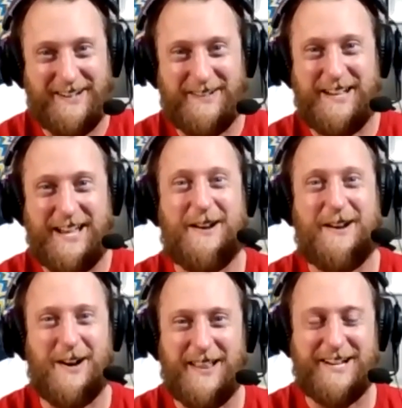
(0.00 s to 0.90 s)
yeah,
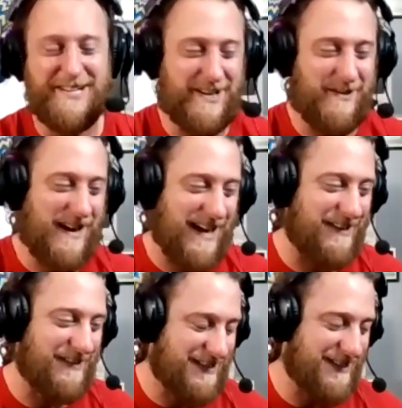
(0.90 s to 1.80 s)
carrying all that shit
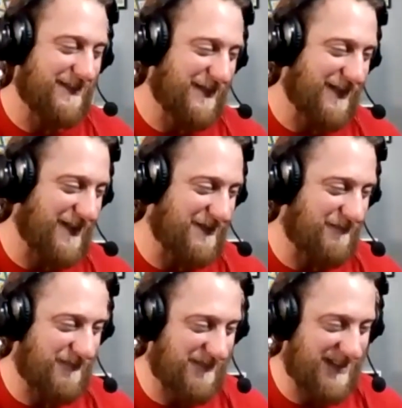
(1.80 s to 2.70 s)
around for yeah,